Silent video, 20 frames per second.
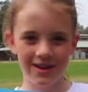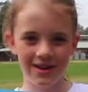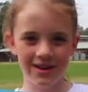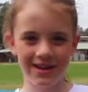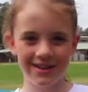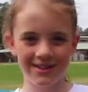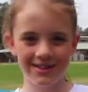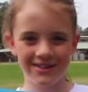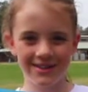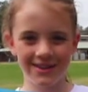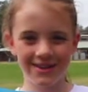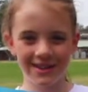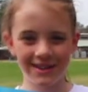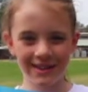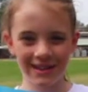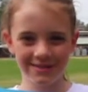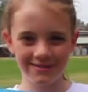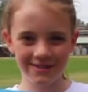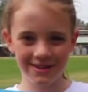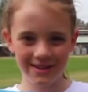I
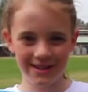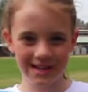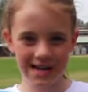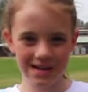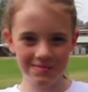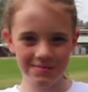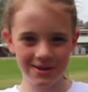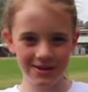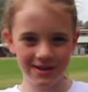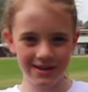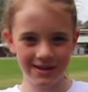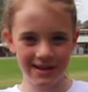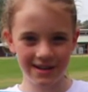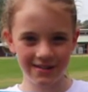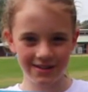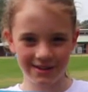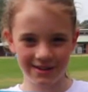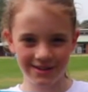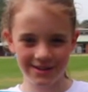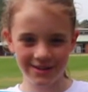certainly want to come on
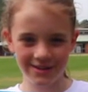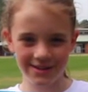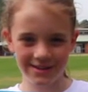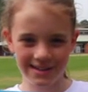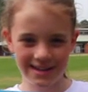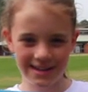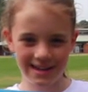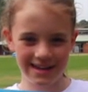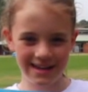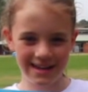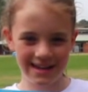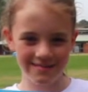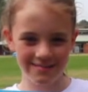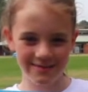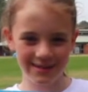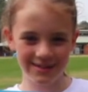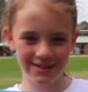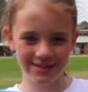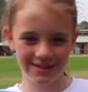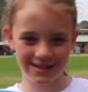another CRU day
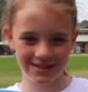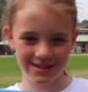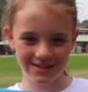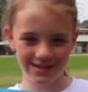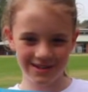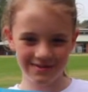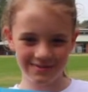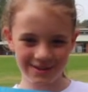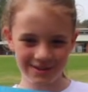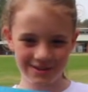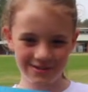camp because they're so much